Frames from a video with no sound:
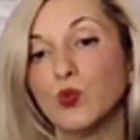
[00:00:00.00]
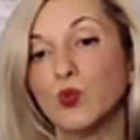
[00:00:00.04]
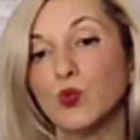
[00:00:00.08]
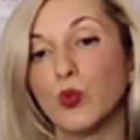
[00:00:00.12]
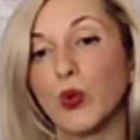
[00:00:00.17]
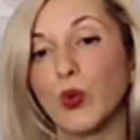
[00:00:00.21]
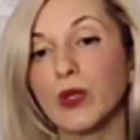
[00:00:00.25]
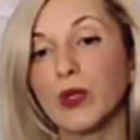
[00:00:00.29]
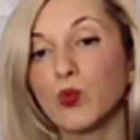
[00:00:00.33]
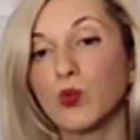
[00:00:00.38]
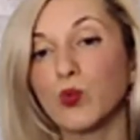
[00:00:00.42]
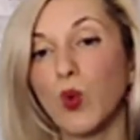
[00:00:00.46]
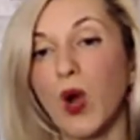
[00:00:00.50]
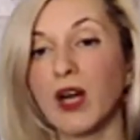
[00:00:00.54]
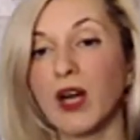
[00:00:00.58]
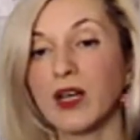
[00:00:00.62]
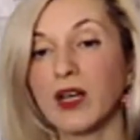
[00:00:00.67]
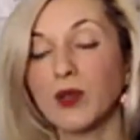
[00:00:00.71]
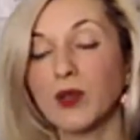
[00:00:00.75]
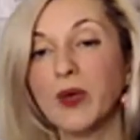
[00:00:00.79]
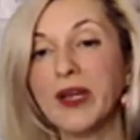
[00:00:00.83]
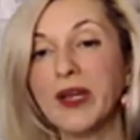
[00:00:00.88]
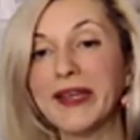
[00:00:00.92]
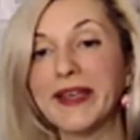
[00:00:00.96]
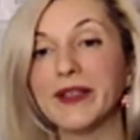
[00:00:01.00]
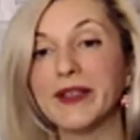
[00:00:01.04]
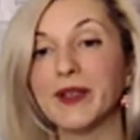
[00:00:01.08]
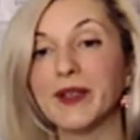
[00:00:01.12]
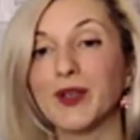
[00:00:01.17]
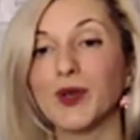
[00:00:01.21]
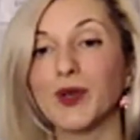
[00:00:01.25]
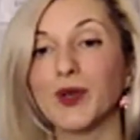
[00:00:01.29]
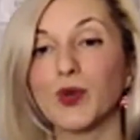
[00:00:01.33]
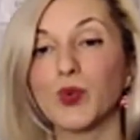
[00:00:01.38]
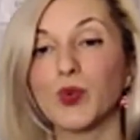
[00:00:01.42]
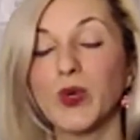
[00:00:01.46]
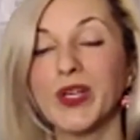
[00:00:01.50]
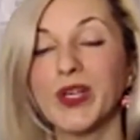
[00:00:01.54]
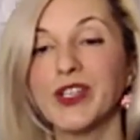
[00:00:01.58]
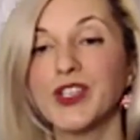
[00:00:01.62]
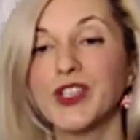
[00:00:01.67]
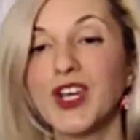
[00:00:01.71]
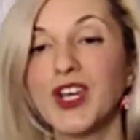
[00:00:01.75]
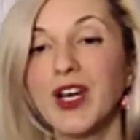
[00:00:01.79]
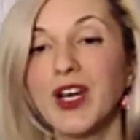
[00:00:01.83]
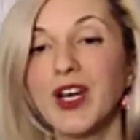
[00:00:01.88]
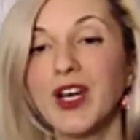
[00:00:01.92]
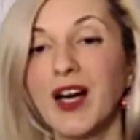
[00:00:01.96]
would walk away or would
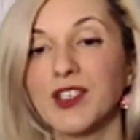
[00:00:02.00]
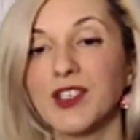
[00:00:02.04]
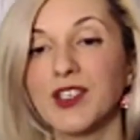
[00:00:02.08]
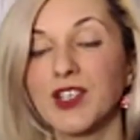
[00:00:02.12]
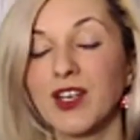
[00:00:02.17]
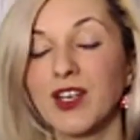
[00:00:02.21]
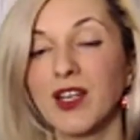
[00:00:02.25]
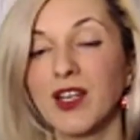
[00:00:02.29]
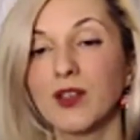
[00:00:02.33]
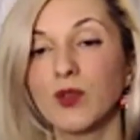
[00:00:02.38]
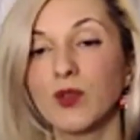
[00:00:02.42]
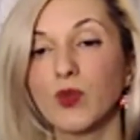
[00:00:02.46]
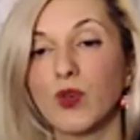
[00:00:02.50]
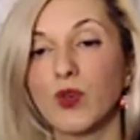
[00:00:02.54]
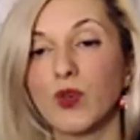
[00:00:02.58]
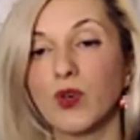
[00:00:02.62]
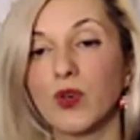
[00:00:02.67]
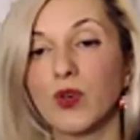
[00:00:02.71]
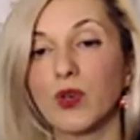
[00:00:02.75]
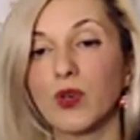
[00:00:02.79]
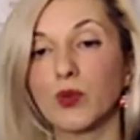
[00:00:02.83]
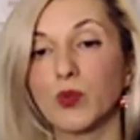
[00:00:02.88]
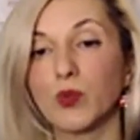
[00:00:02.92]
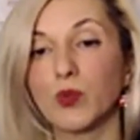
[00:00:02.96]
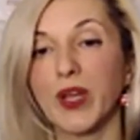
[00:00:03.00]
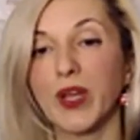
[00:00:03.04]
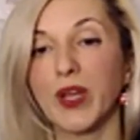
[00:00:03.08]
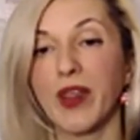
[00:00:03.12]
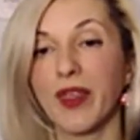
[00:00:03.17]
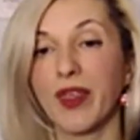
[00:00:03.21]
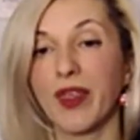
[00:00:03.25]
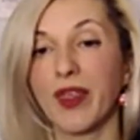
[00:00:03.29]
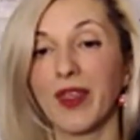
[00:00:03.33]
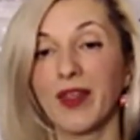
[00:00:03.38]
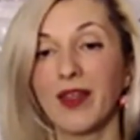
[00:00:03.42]
judge and or would